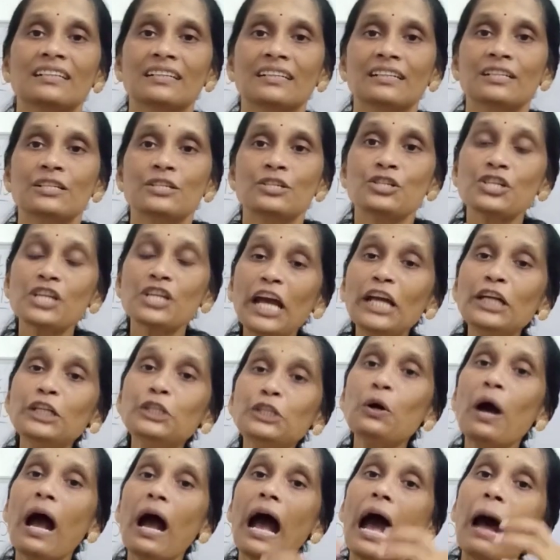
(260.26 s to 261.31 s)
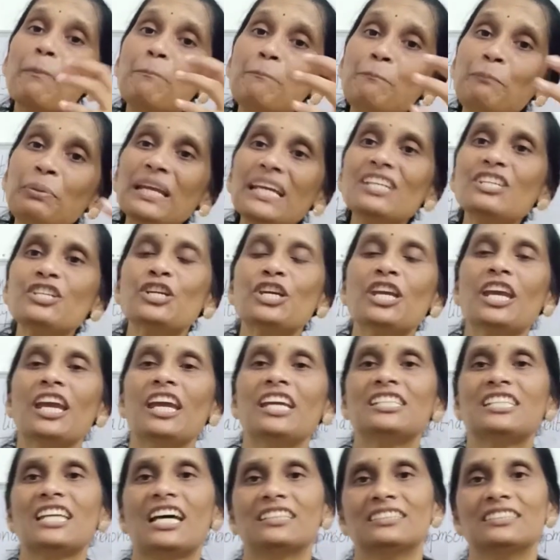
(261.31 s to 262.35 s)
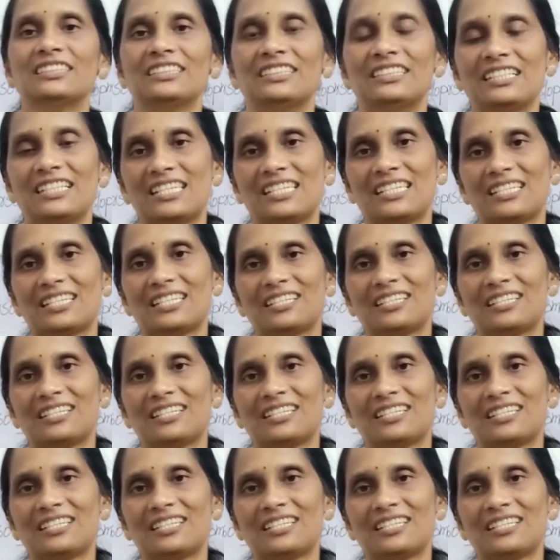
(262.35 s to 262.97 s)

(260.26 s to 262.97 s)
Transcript: try to appreciate others.